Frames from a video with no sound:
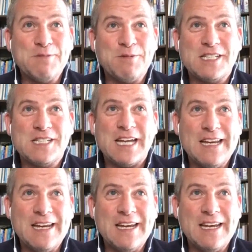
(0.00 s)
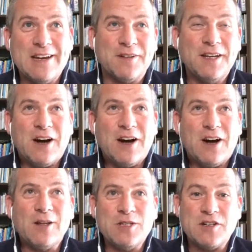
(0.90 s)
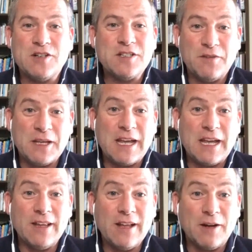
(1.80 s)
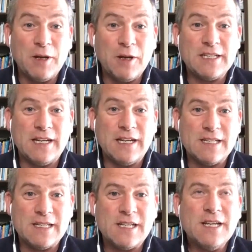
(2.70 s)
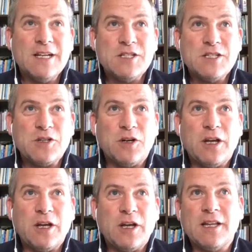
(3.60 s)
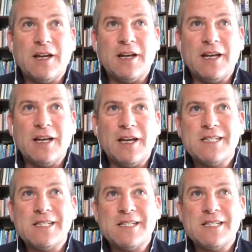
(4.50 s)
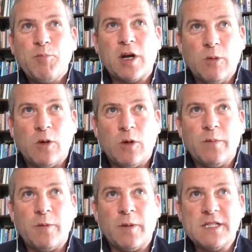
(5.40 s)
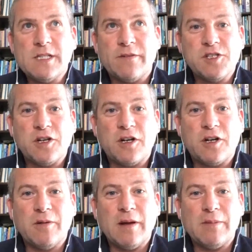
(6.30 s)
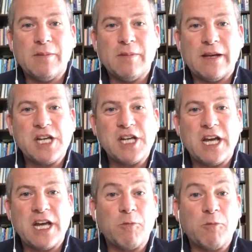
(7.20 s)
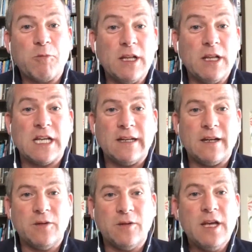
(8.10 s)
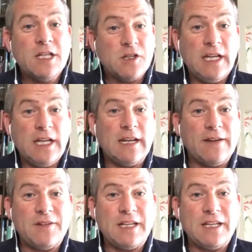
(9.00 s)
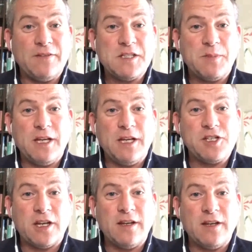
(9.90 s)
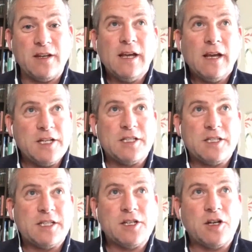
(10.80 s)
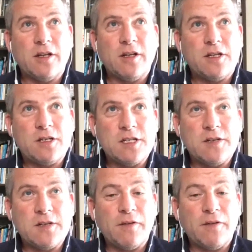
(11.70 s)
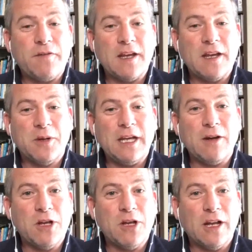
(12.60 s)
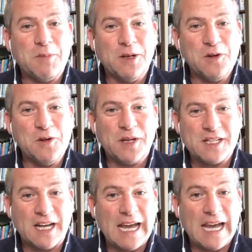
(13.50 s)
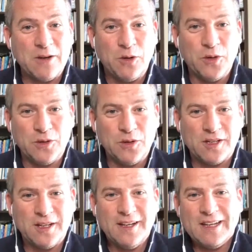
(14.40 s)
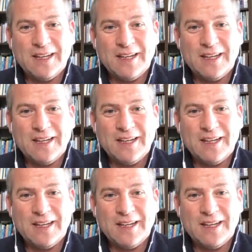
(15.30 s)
I suppose, 10 years of all those years of Kerry not winning titles. So it was a nice personal moment between myself and Sean. We were able to have a chat while the crowd settled down, so he didn't have to give his speech. And I just said to Sean, geez, if I forget anybody here, will you let me know? Because I had no note,